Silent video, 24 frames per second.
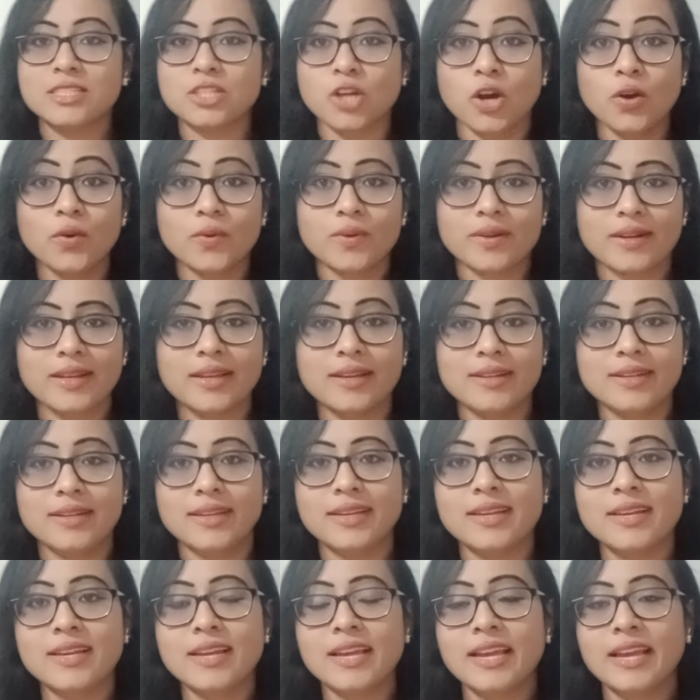Oh really,
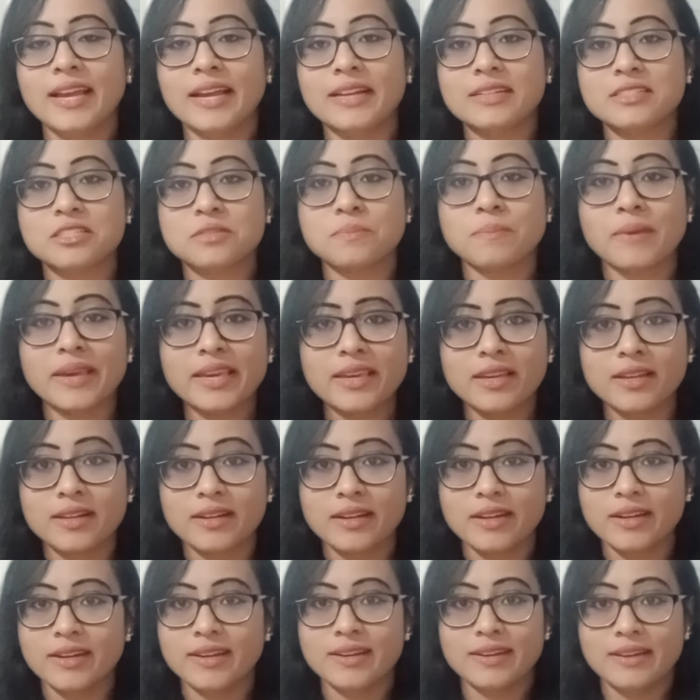it is
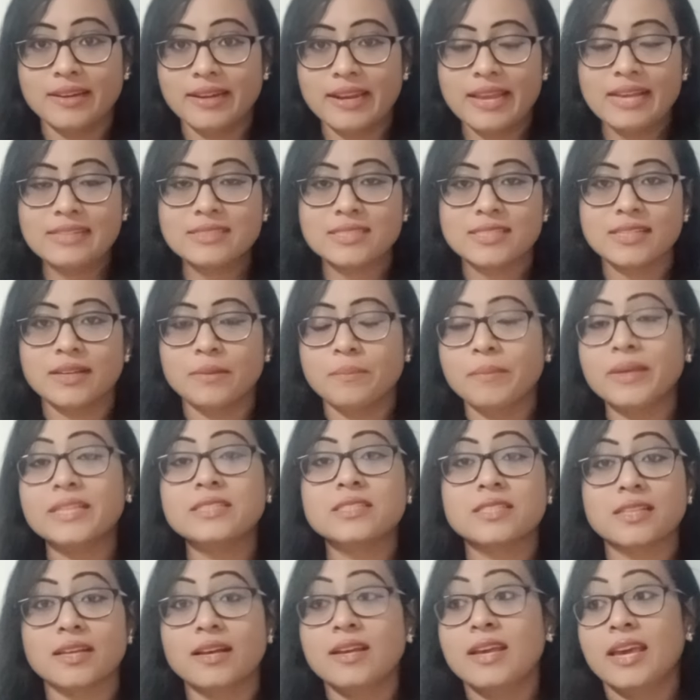making less, means
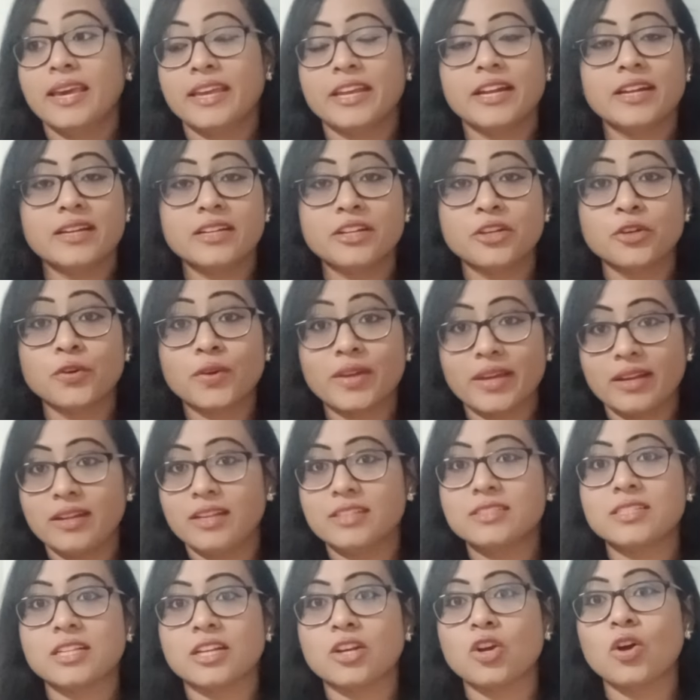here you can,
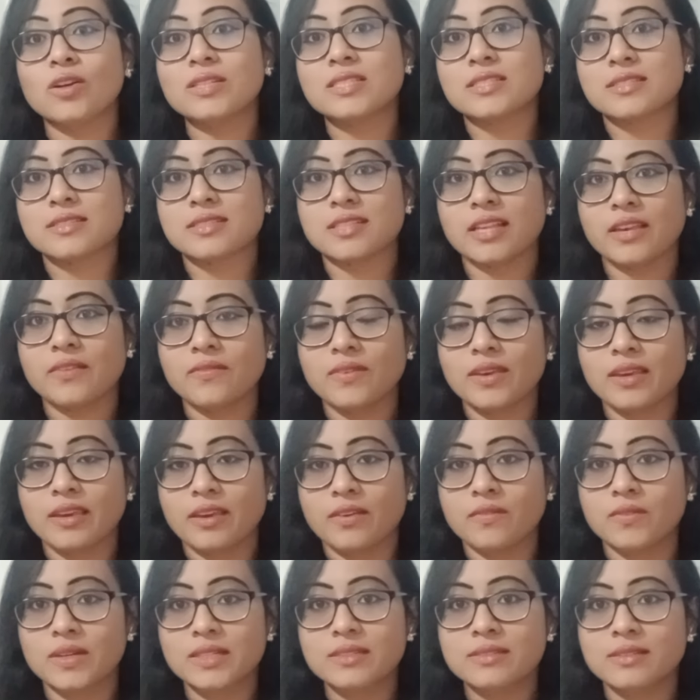it's a cost saving,
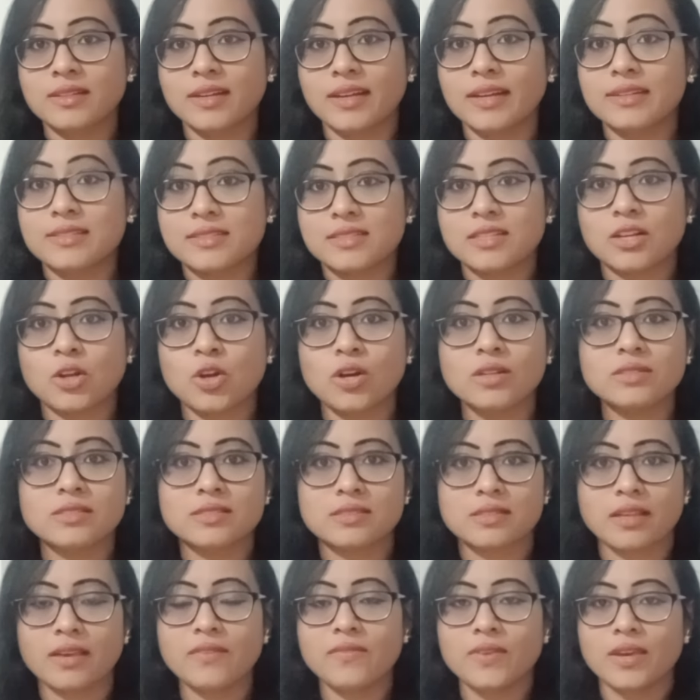even it is a cost
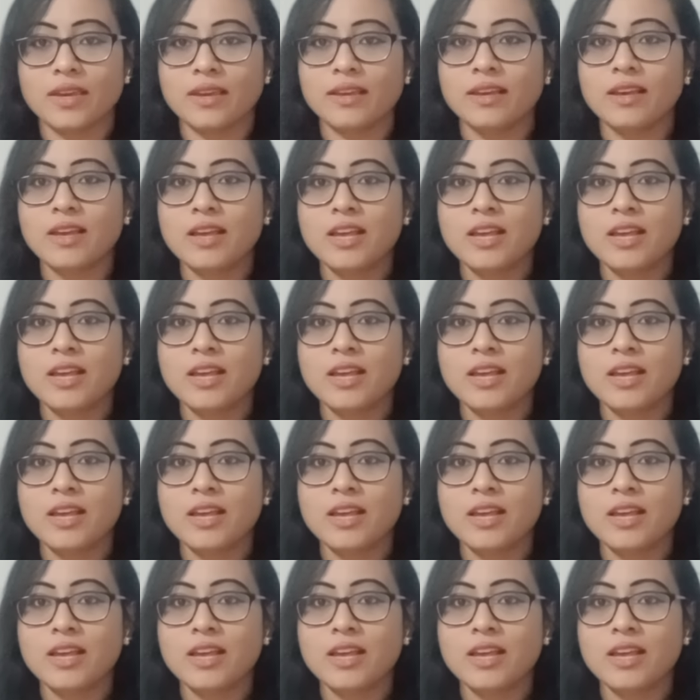saving.